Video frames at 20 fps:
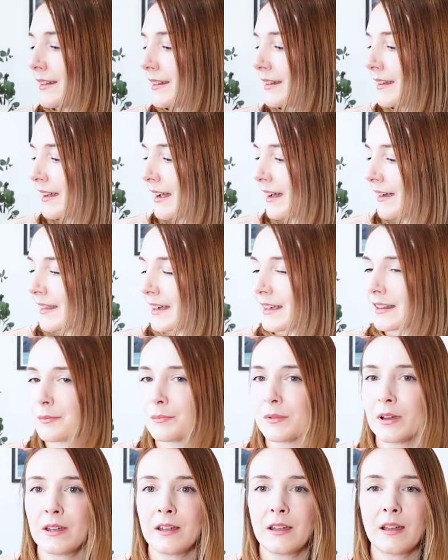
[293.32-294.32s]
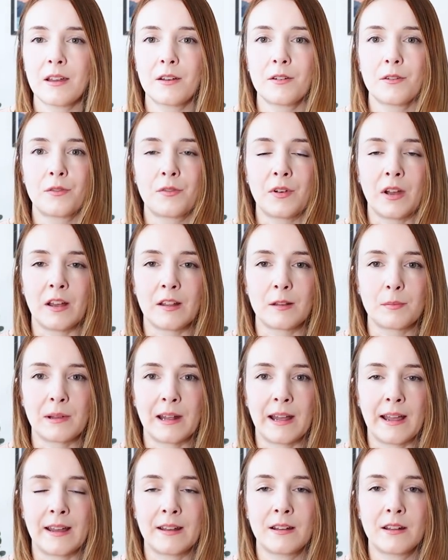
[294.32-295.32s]
So yeah, that's my first
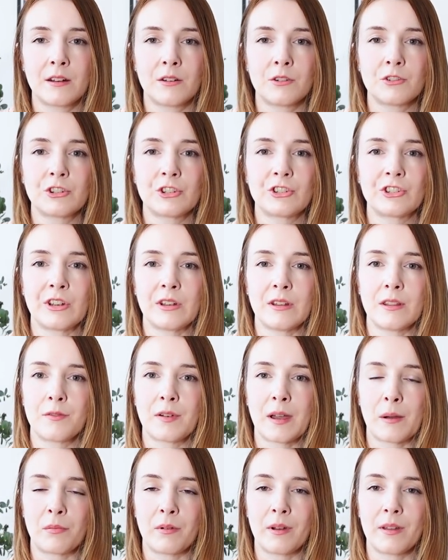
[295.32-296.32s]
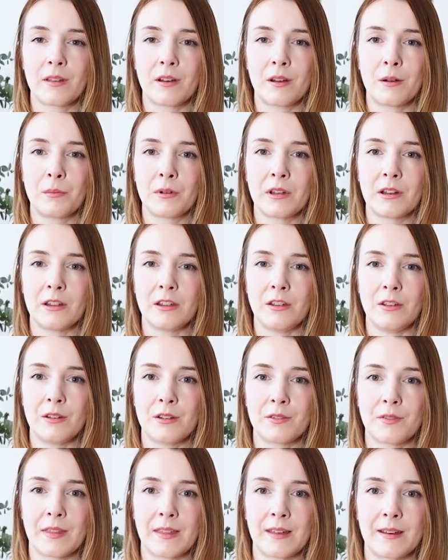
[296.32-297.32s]
plan, and I'll just show you the fabric that I'm going to
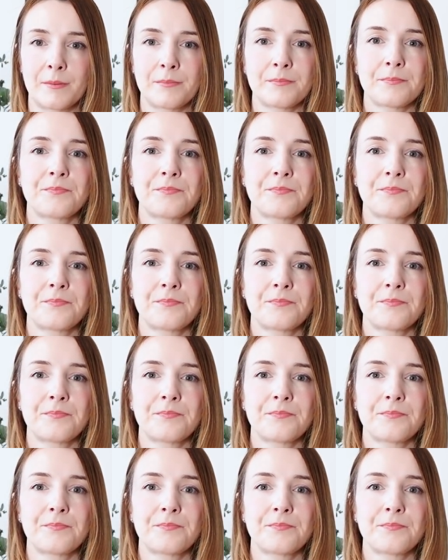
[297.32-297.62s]
use for that.